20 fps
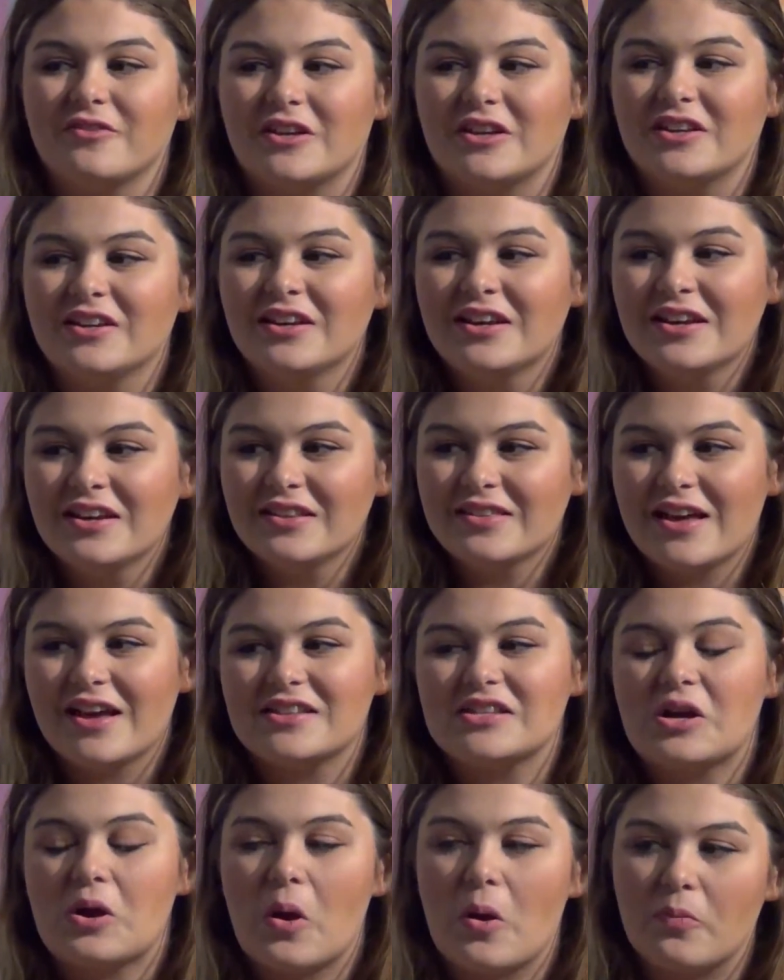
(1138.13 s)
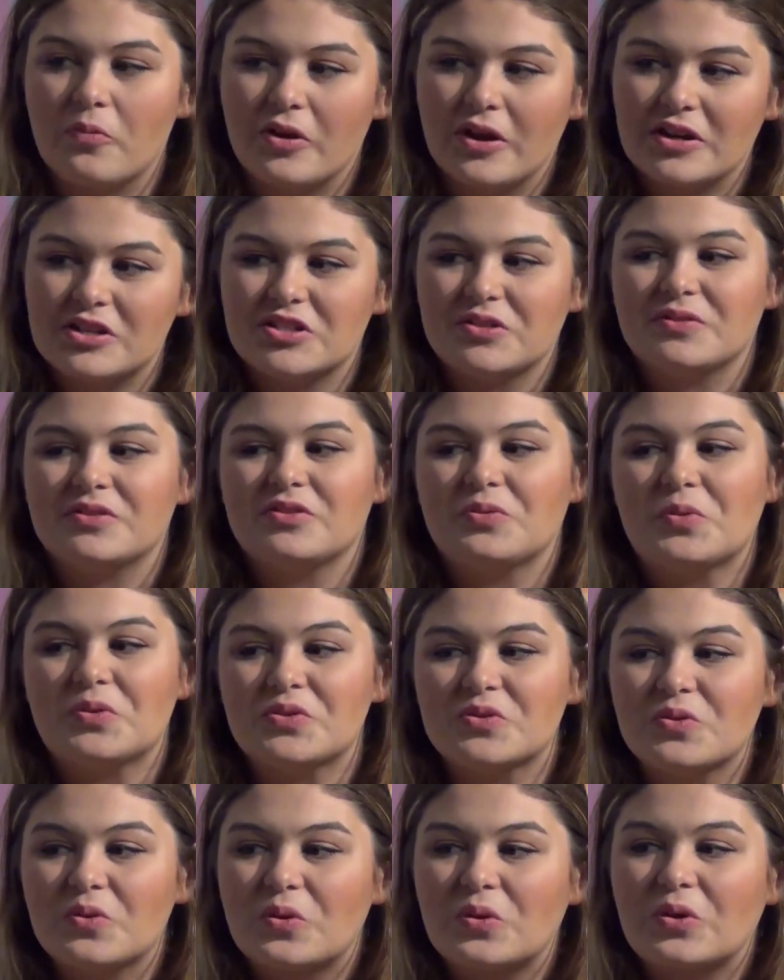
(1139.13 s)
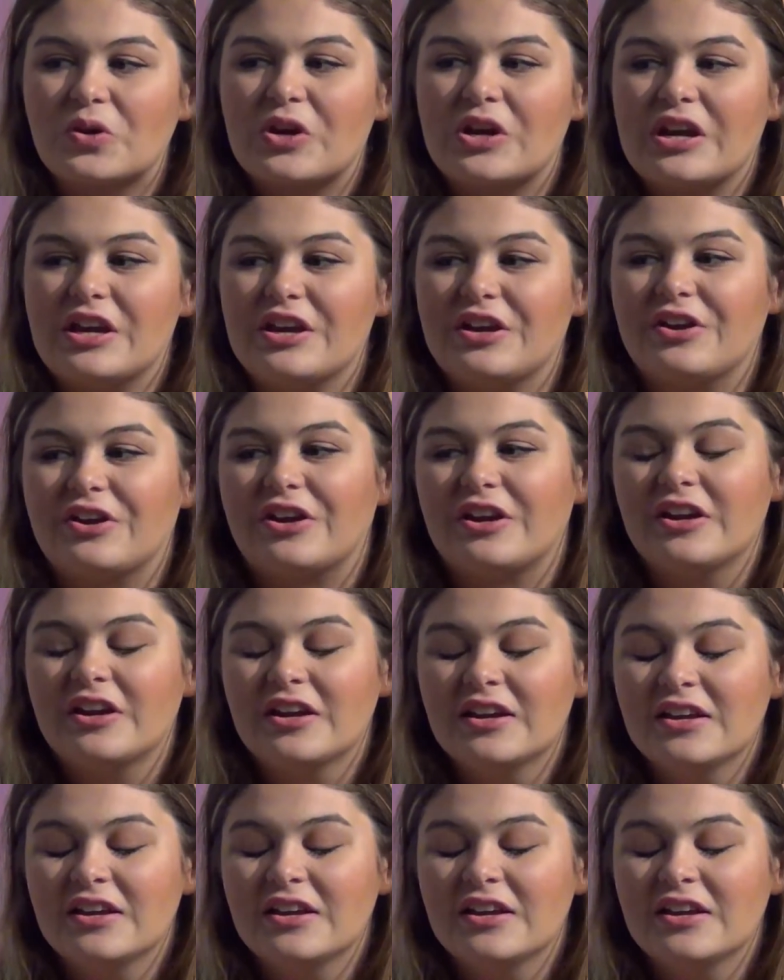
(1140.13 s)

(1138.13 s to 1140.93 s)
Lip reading: and that's how it brings you into a story or